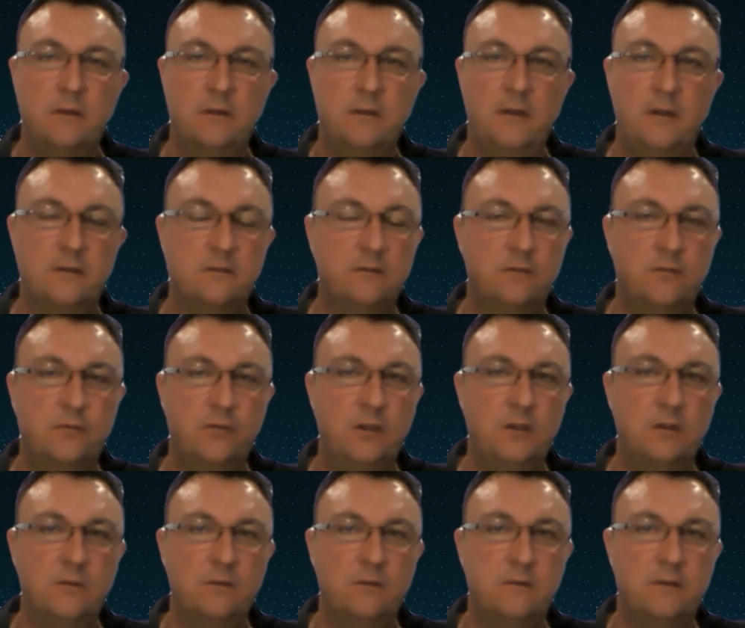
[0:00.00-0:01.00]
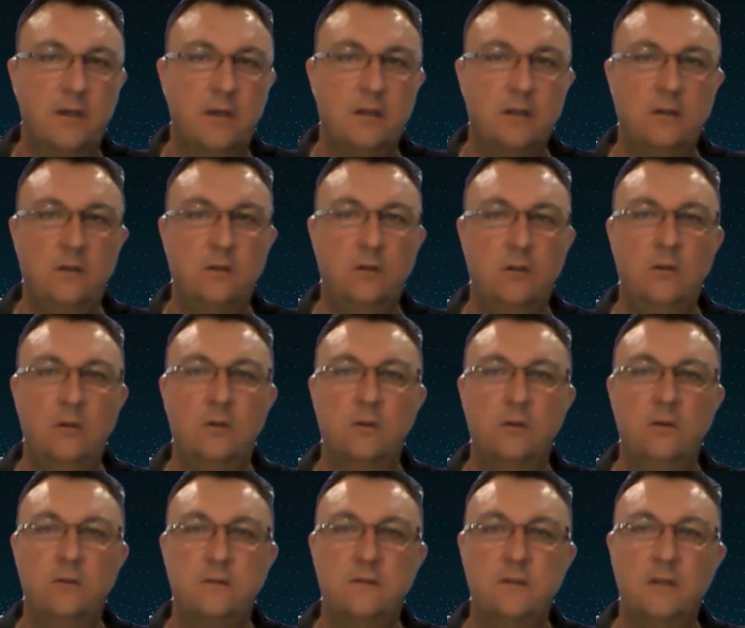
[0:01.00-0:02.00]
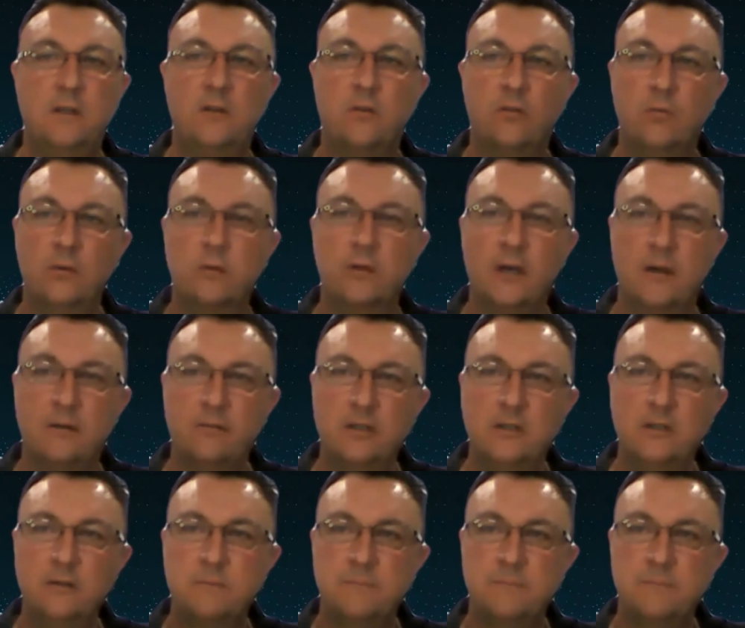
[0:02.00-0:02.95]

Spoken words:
the ExoSphere is that you're seeing through cover.